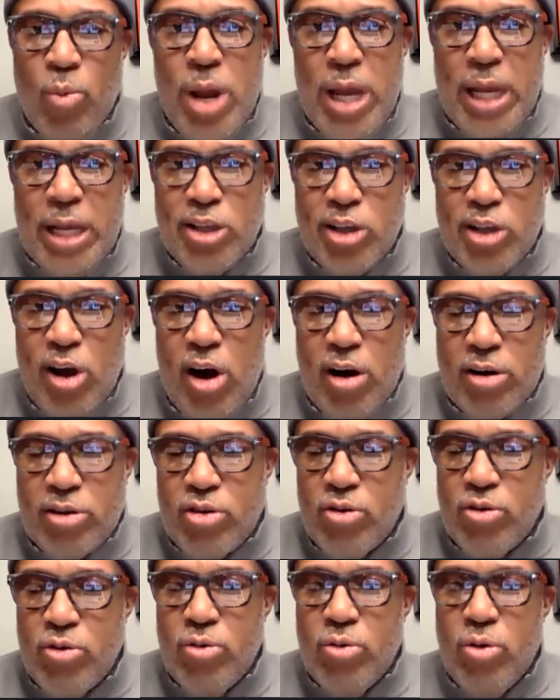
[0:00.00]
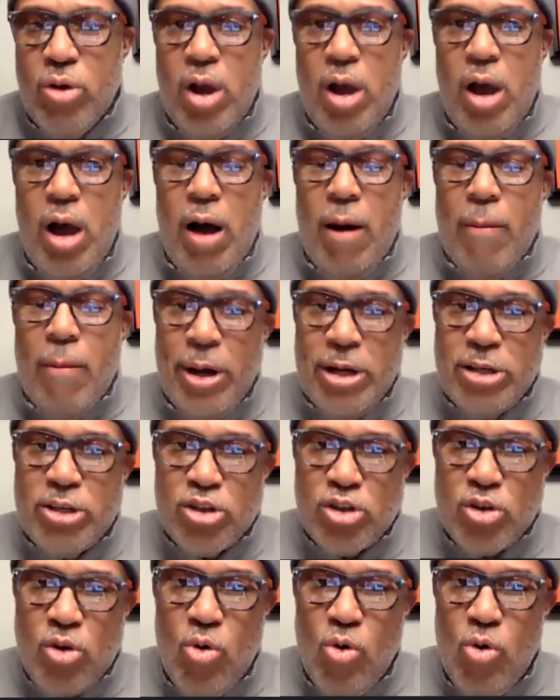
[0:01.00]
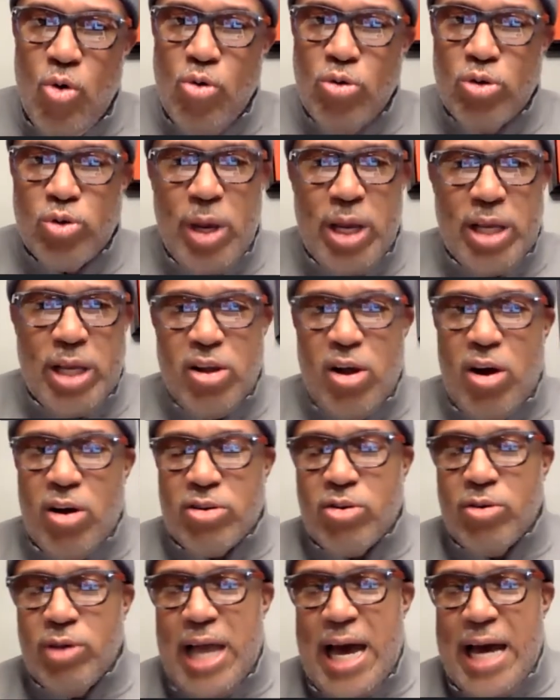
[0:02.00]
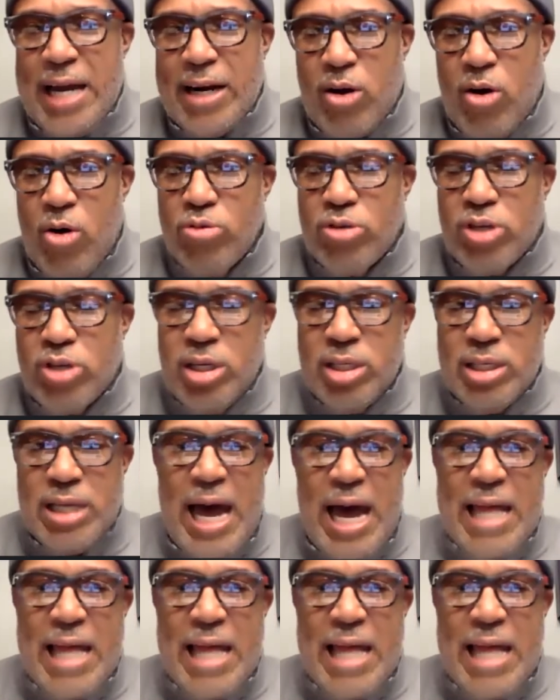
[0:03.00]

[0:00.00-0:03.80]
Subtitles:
We can talk to a bunch of schools. We can talk to a lot of coaches.